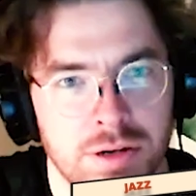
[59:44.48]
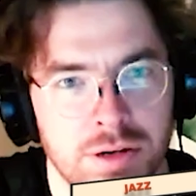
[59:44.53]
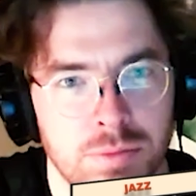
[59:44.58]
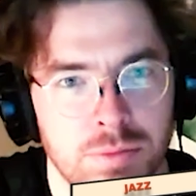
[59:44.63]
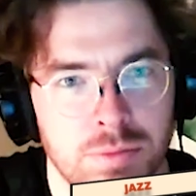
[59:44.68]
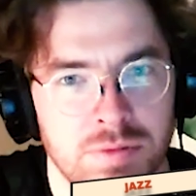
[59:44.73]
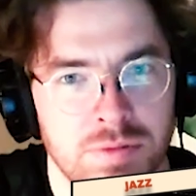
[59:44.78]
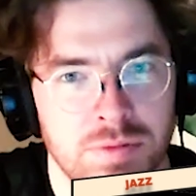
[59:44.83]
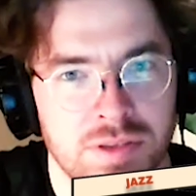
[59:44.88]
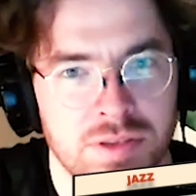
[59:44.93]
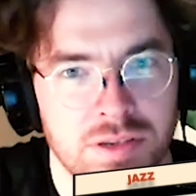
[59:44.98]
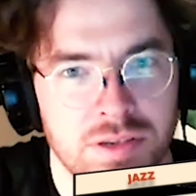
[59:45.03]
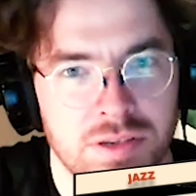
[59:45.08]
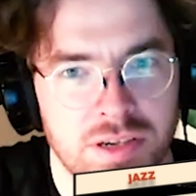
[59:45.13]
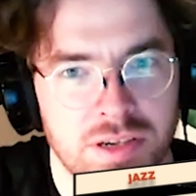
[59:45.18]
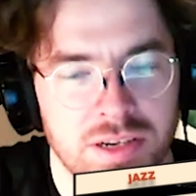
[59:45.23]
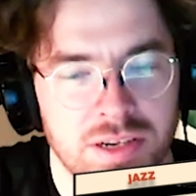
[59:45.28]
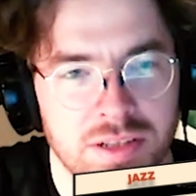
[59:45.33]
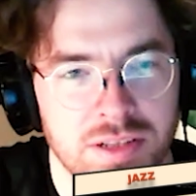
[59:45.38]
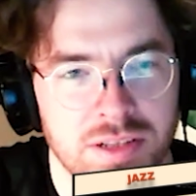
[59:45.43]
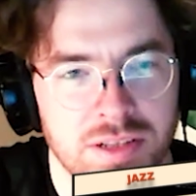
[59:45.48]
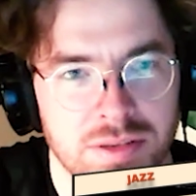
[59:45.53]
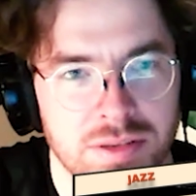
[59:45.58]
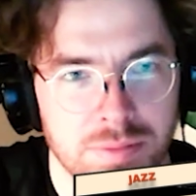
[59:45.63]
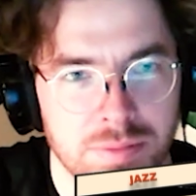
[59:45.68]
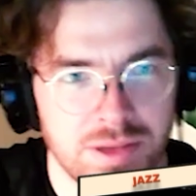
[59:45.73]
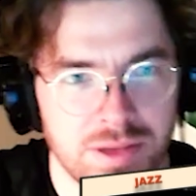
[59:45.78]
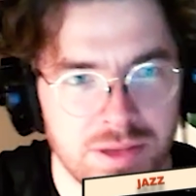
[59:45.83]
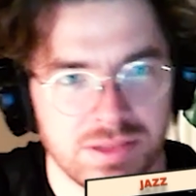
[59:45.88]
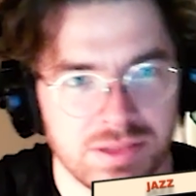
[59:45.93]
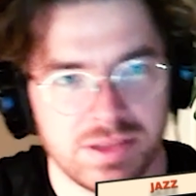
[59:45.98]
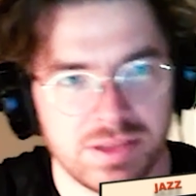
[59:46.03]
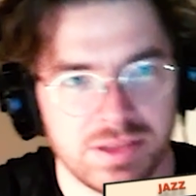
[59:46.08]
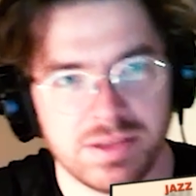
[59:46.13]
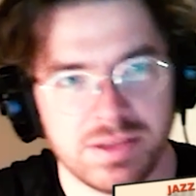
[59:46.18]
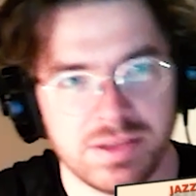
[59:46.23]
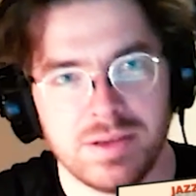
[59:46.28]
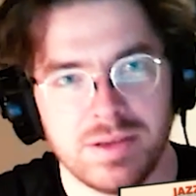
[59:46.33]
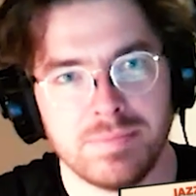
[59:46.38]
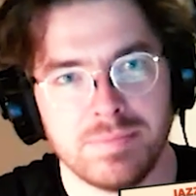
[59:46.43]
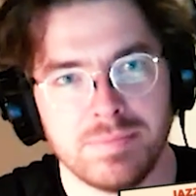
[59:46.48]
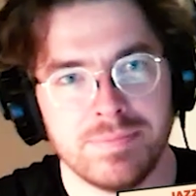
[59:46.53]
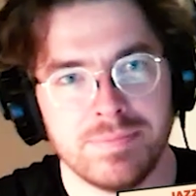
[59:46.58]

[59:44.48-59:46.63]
we've seen Jack Gunston play his last game.